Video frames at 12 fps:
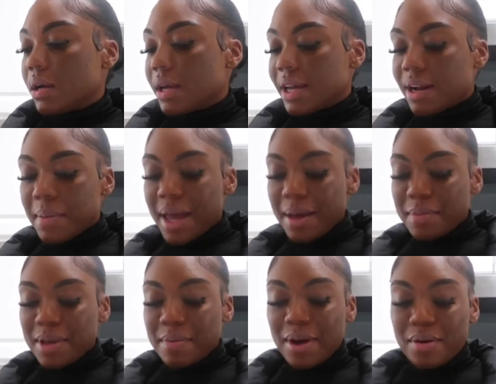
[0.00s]
and i'm
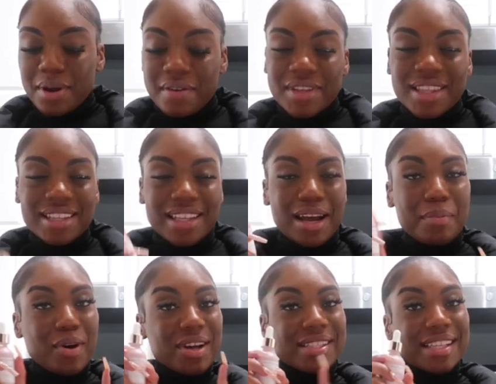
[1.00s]
happy about everything that i
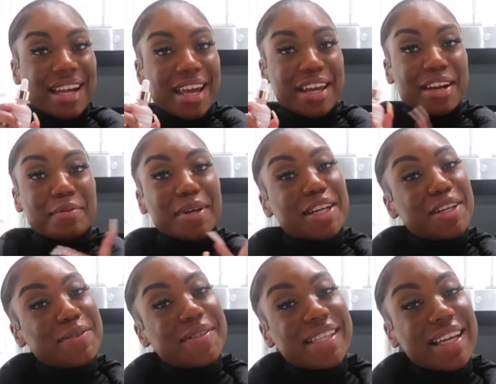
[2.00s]
bought today and i'm gonna
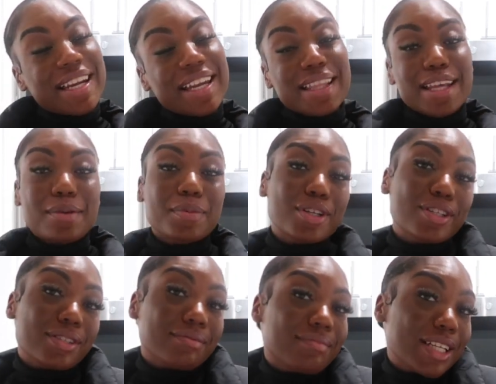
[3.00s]
use it and then i'm
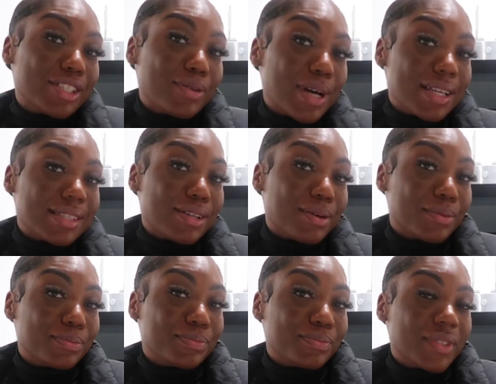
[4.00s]
gonna let you guys know
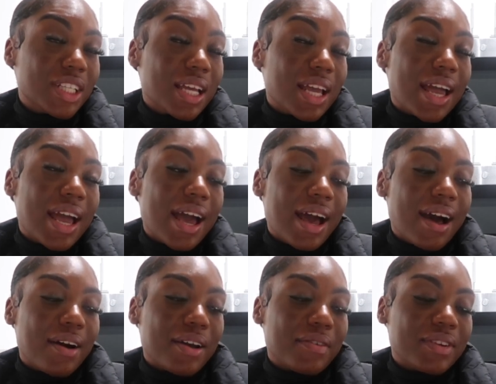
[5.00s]

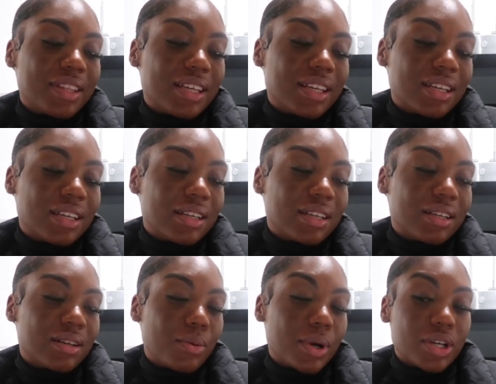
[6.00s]
how everything
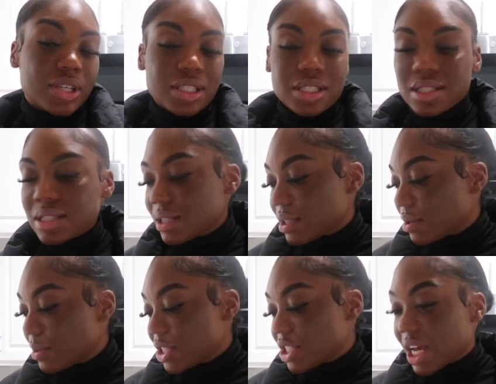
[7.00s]
works,
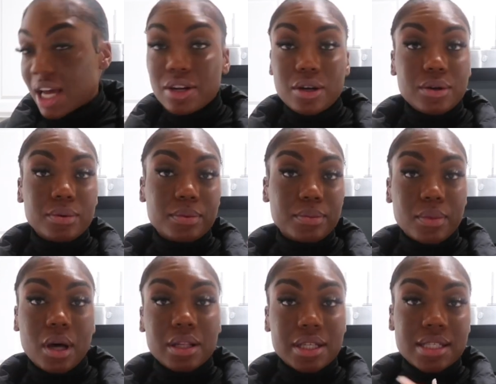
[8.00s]
which I know
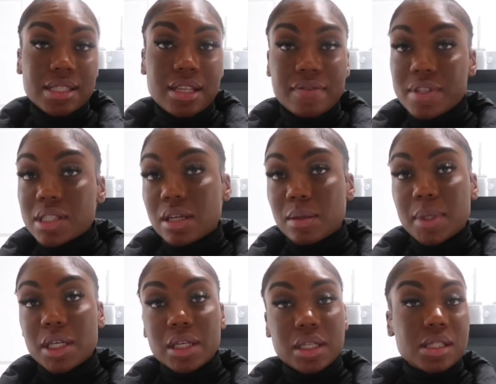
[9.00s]
all of this stuff is gonna be
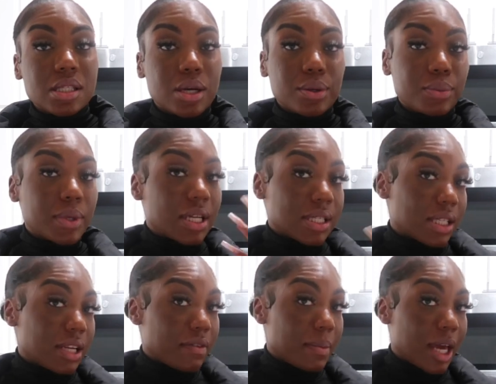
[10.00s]
good, so it
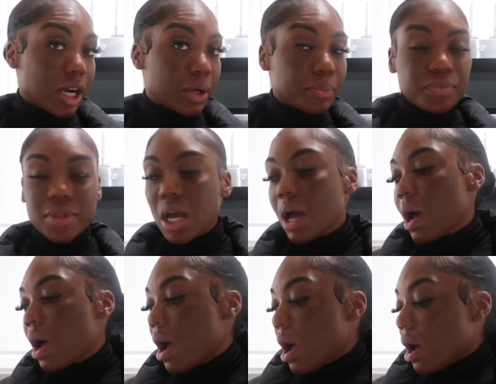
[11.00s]
doesn't even matter.
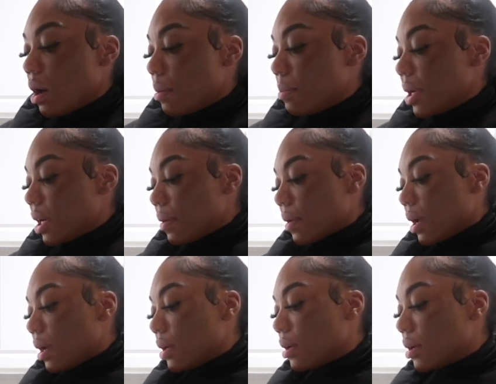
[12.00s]
But
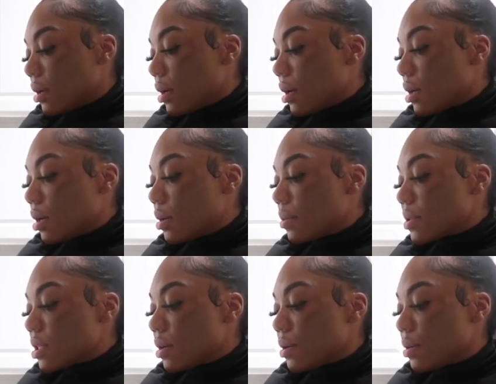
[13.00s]
okay, um,
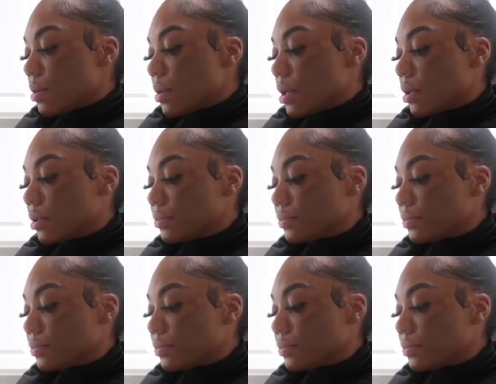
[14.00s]
so